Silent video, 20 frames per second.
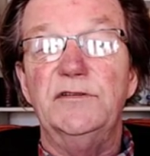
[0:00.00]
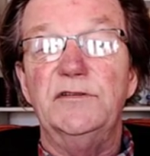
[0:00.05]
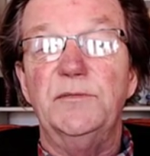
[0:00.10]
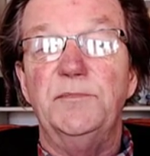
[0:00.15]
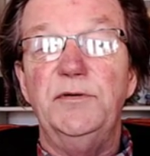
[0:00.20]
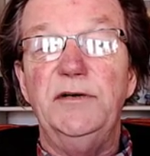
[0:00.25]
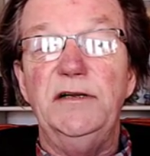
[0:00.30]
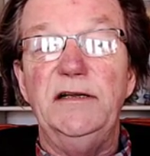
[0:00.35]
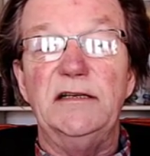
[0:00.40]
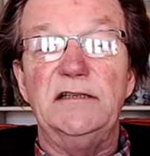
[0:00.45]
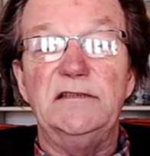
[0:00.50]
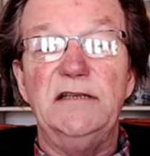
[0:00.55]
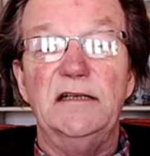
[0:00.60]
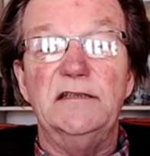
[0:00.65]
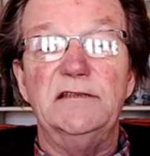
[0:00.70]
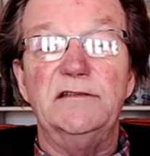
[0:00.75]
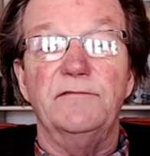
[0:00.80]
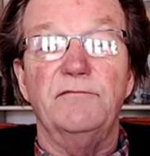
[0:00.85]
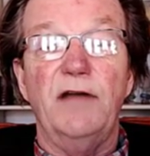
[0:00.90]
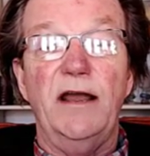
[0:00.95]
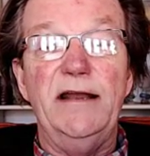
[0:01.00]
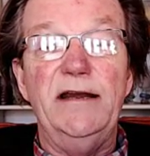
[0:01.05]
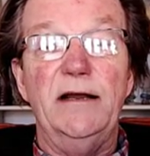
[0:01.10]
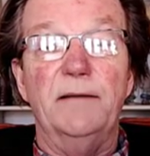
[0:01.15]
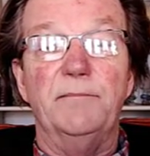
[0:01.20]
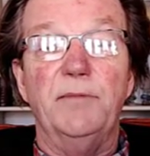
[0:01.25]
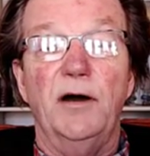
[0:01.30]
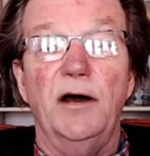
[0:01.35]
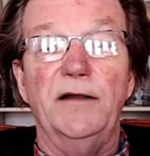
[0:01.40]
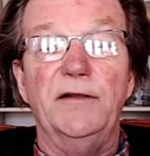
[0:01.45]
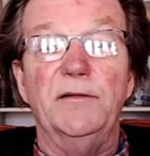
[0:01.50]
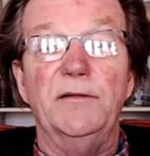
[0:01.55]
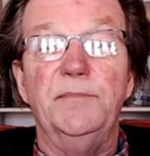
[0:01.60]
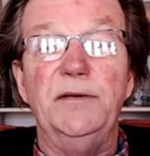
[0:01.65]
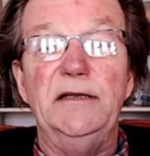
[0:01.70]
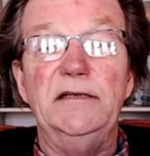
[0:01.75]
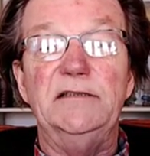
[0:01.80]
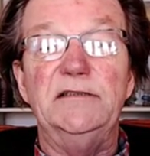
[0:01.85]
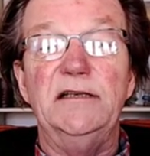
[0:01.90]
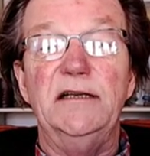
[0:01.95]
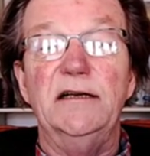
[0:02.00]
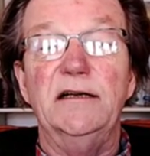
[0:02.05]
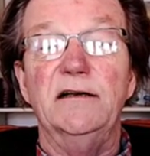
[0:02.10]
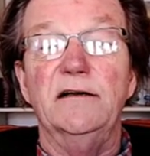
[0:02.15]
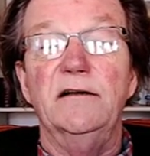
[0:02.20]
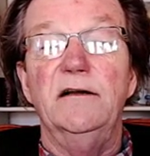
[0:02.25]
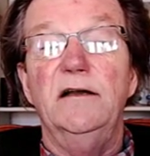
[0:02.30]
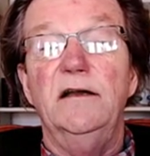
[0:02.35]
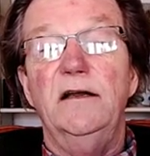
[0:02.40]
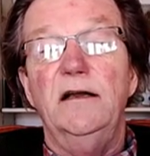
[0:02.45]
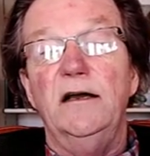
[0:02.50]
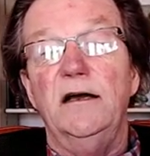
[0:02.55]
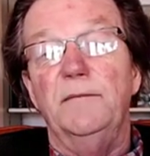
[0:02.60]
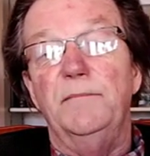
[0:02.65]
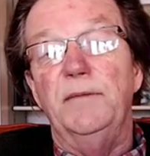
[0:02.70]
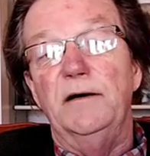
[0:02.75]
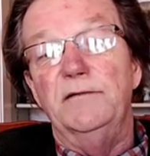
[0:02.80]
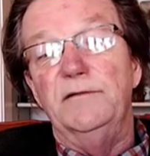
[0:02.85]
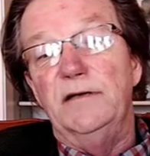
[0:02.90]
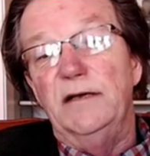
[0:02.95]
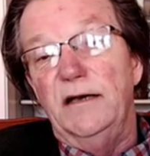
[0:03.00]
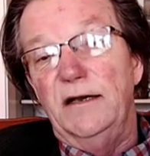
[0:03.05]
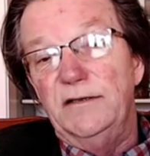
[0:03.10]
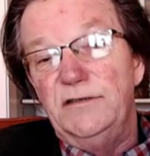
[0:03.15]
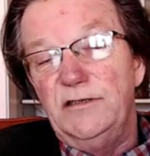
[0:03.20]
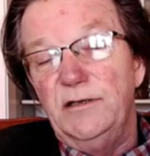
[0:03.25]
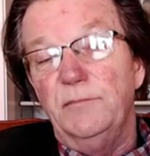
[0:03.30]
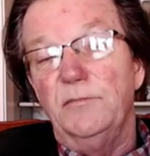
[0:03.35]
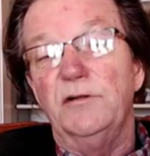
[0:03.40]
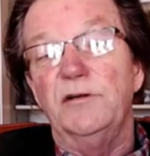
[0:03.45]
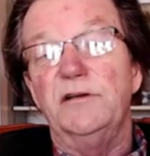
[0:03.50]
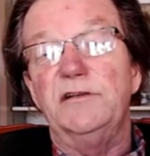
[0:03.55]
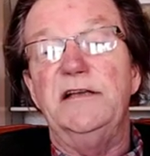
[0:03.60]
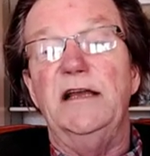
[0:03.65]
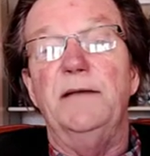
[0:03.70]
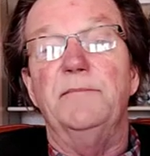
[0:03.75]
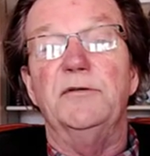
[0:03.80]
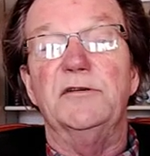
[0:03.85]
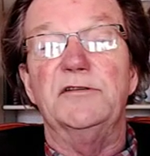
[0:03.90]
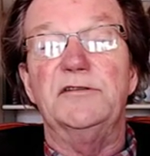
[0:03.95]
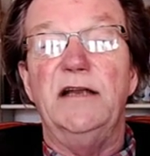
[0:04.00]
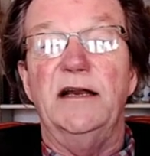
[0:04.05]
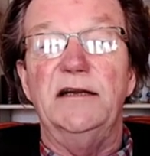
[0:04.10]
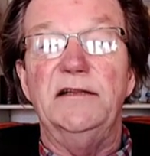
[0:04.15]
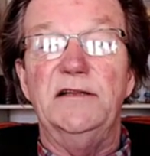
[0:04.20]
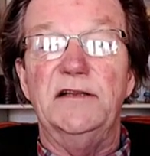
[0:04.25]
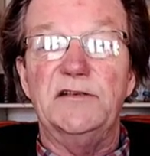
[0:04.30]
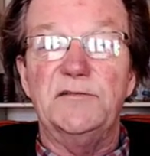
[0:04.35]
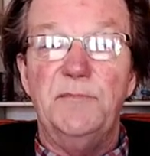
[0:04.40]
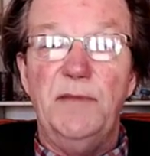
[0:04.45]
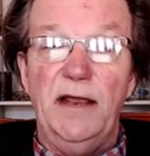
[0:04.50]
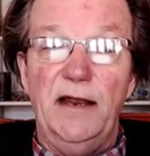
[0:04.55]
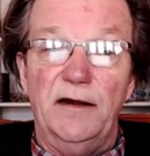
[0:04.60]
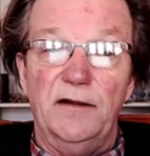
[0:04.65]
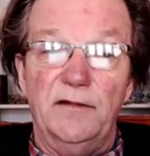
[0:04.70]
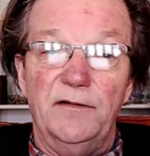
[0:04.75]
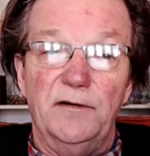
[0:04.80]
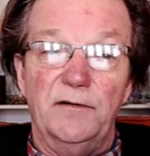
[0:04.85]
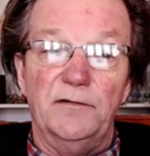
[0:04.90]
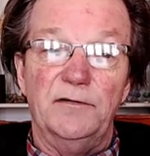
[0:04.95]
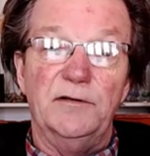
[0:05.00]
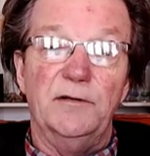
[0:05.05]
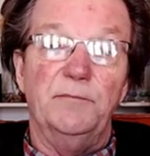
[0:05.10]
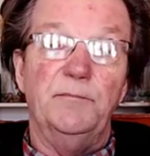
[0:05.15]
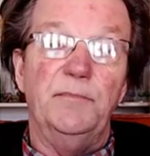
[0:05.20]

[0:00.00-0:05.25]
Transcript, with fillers: pretty extensive write-up on the piece here about similar examples done in this manner that are in the